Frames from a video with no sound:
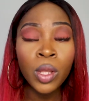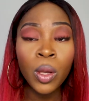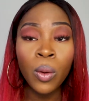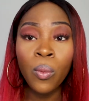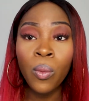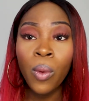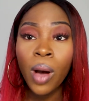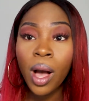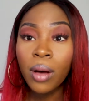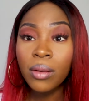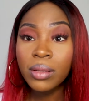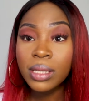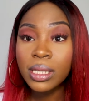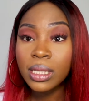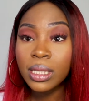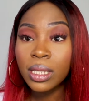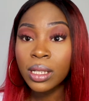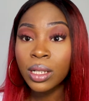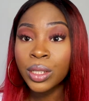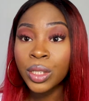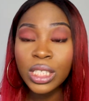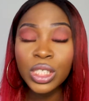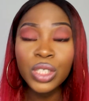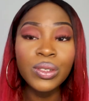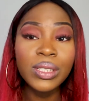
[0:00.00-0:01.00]
whilst
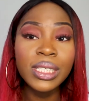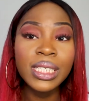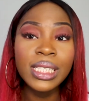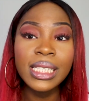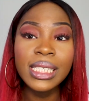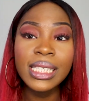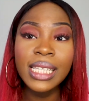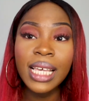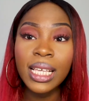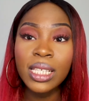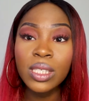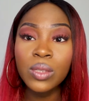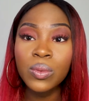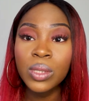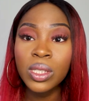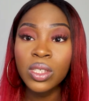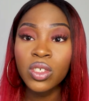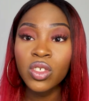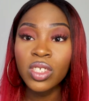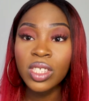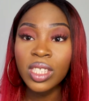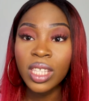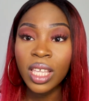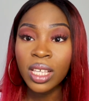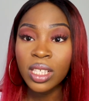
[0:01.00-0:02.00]
the literacy test was
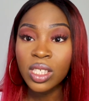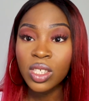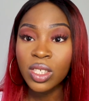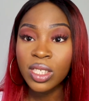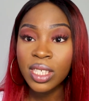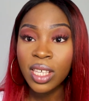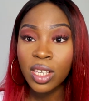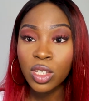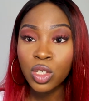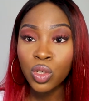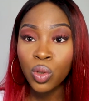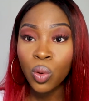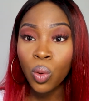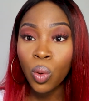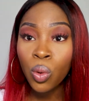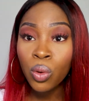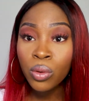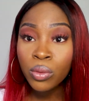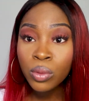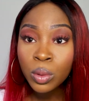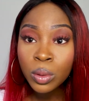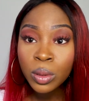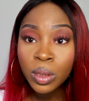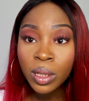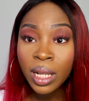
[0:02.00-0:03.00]
just there to test your
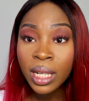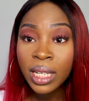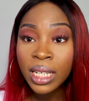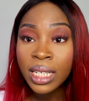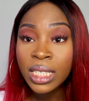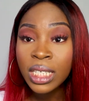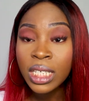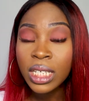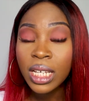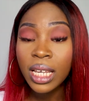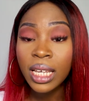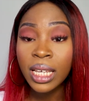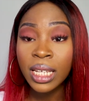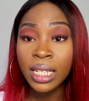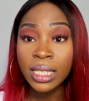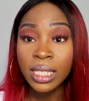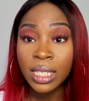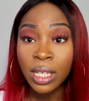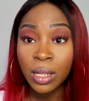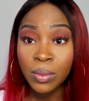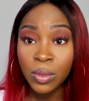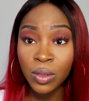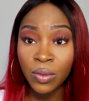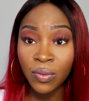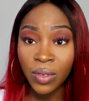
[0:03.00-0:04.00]
oral knowledge in
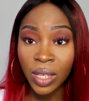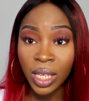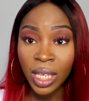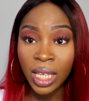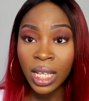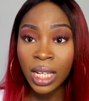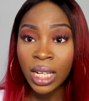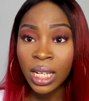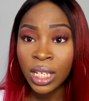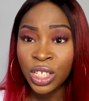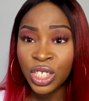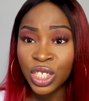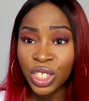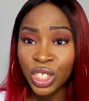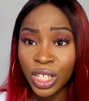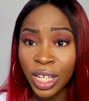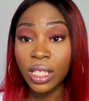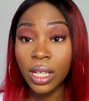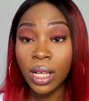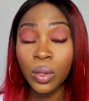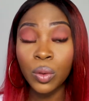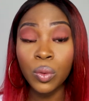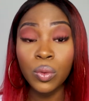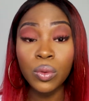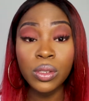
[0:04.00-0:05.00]
terms of
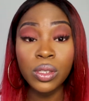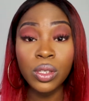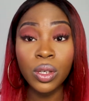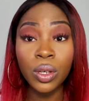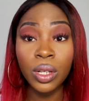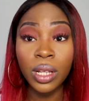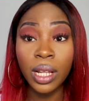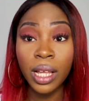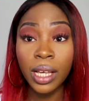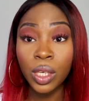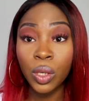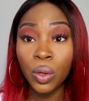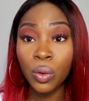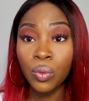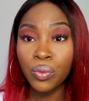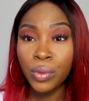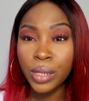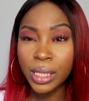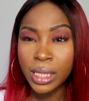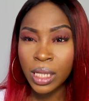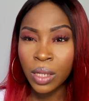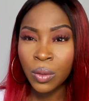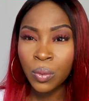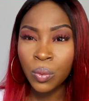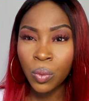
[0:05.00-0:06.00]
English and also like your
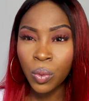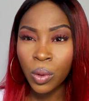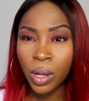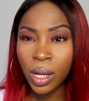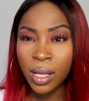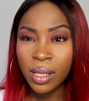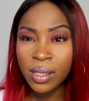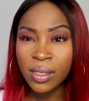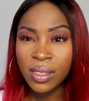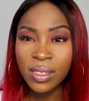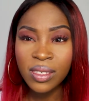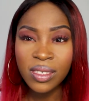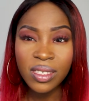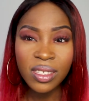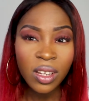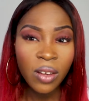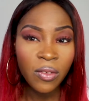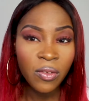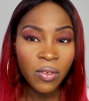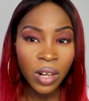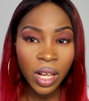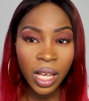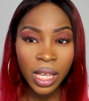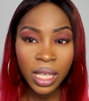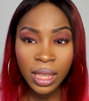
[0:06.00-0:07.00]
written words and
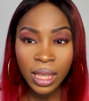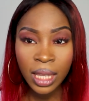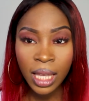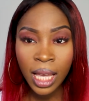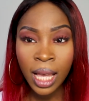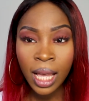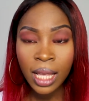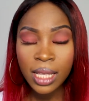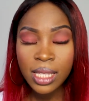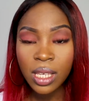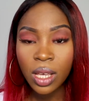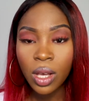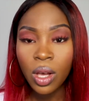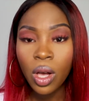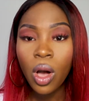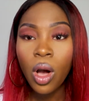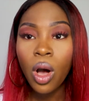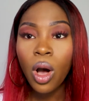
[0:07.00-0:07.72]
stuff like that.